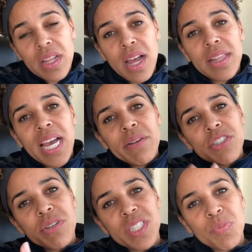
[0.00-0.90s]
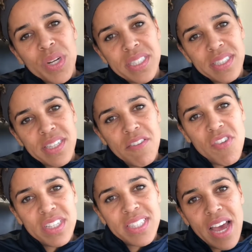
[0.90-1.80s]
allow it to express itself
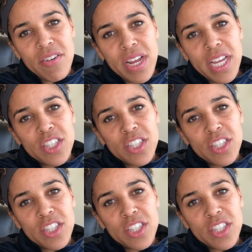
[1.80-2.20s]
on Saturday.